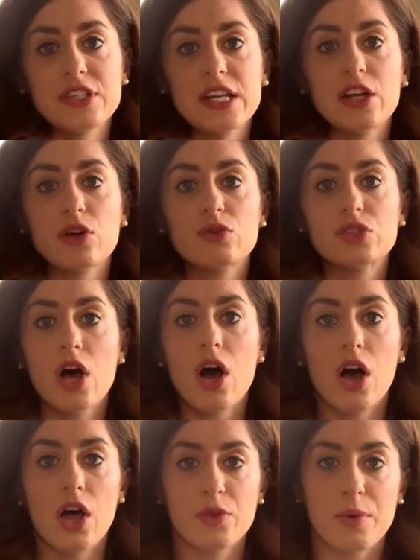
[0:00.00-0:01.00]
and it goes
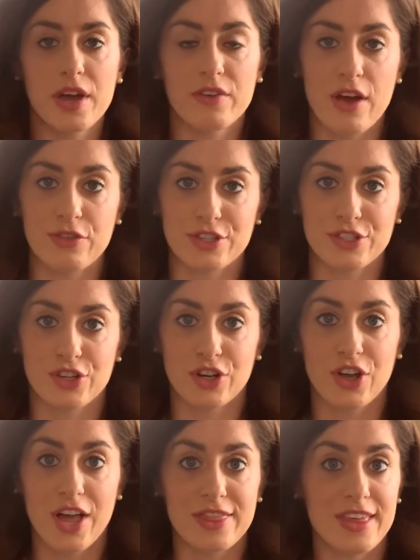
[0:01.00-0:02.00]
all the way around the
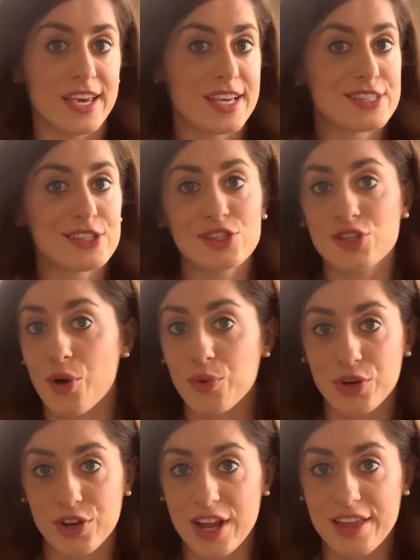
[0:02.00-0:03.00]
circle, and they get so
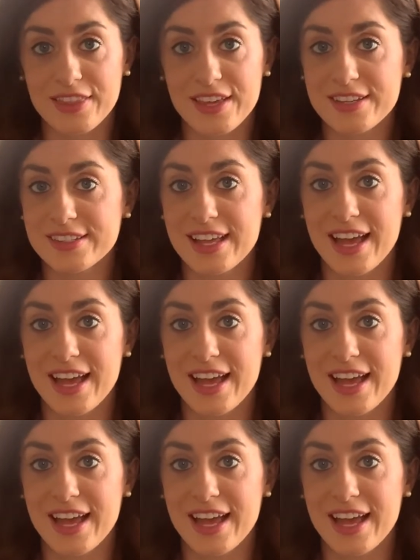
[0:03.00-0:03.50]
good at this,